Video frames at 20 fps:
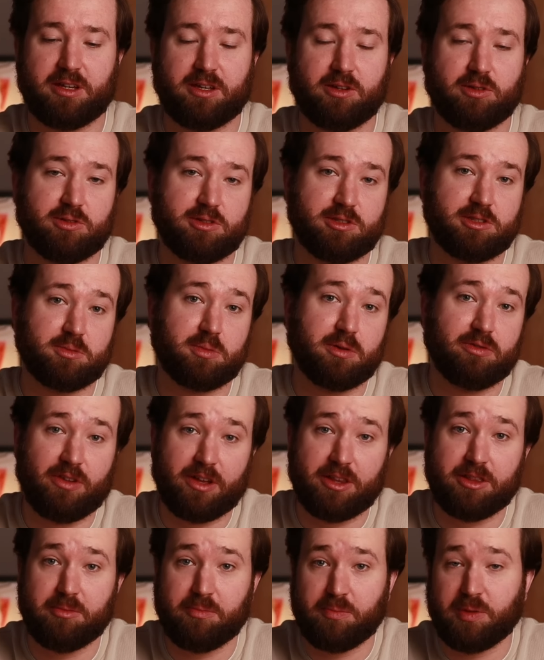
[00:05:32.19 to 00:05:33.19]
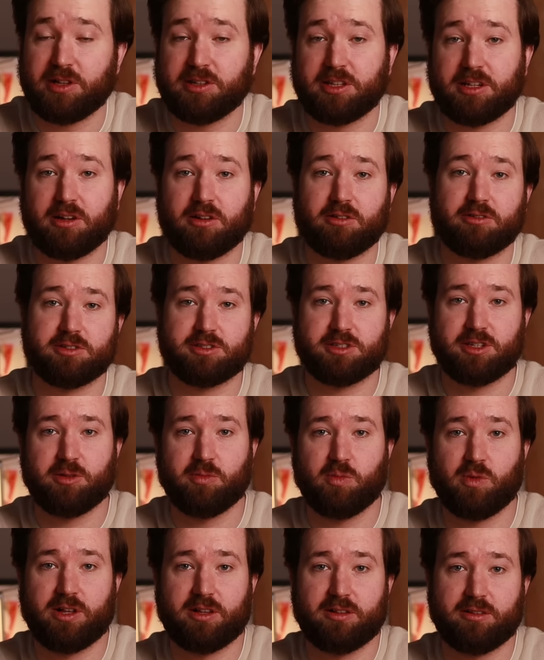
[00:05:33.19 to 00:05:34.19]
in order to prevent them building longer
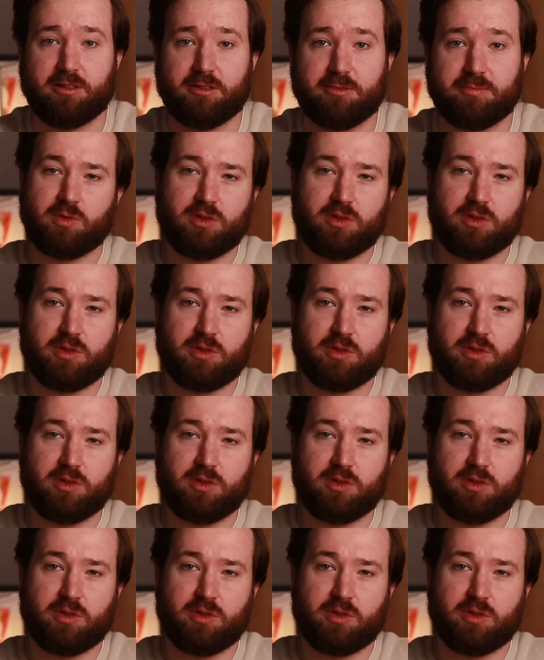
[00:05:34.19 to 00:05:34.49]
term wealth?